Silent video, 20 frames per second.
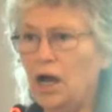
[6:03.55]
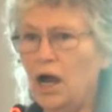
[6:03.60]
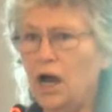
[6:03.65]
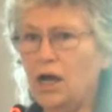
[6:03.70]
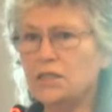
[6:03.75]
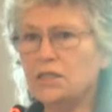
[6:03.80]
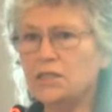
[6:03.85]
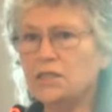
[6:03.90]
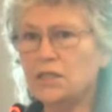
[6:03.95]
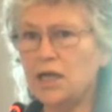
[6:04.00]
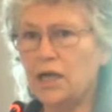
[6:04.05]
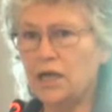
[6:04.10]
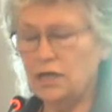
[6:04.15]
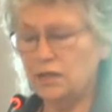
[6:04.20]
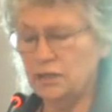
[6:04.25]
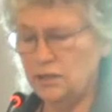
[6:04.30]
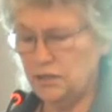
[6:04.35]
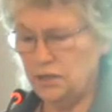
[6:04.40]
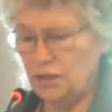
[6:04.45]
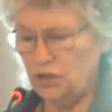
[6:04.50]
on
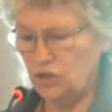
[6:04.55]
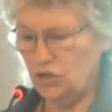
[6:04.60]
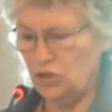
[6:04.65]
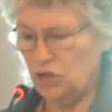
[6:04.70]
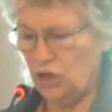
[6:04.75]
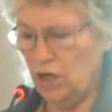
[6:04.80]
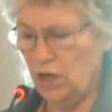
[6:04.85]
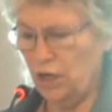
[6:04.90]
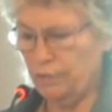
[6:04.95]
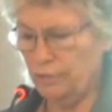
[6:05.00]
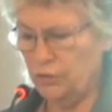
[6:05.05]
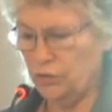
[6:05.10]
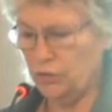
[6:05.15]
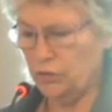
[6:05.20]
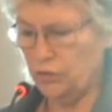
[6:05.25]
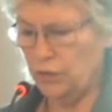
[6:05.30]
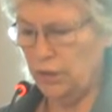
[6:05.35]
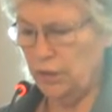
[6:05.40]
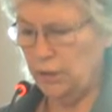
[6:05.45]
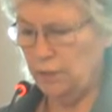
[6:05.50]
science and
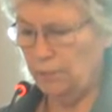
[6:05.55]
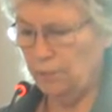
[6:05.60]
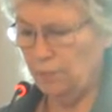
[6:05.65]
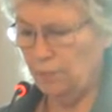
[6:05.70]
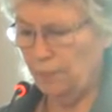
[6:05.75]
geometry